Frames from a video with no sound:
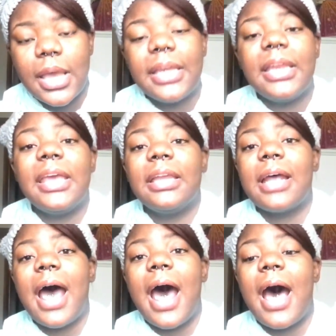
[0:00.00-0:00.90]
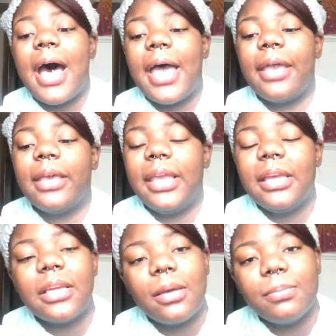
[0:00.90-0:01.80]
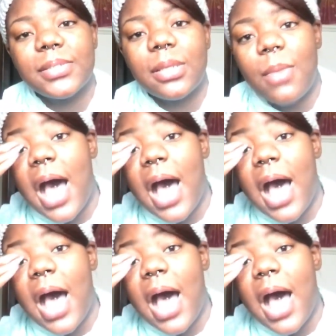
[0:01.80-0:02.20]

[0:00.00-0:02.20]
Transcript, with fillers: and then I heat up some